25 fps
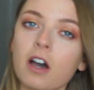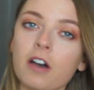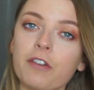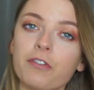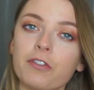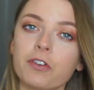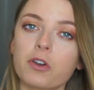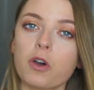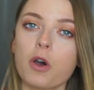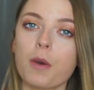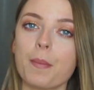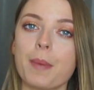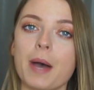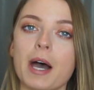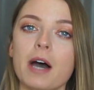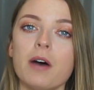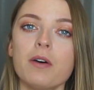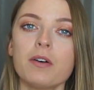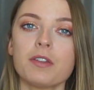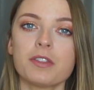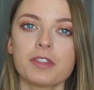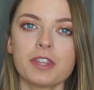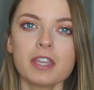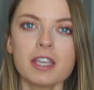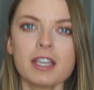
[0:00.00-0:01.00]
I forgot
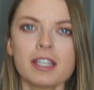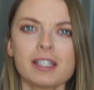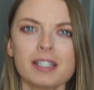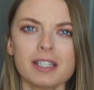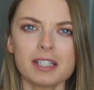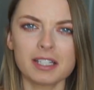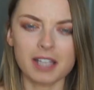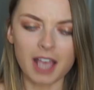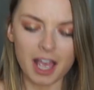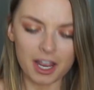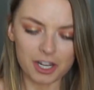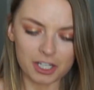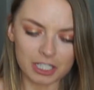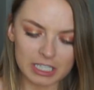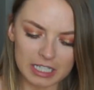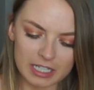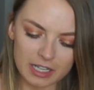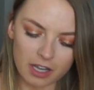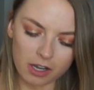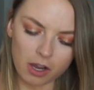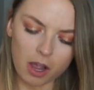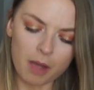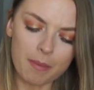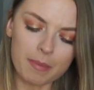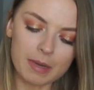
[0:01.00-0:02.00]
about. This is actually,
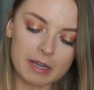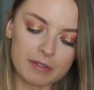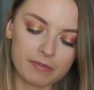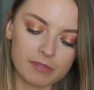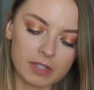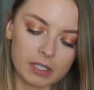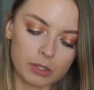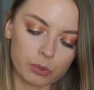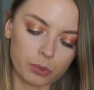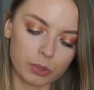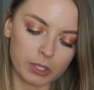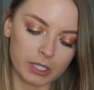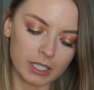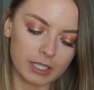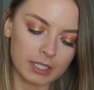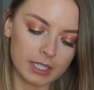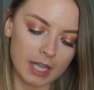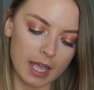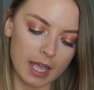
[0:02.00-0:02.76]
I can't believe this was in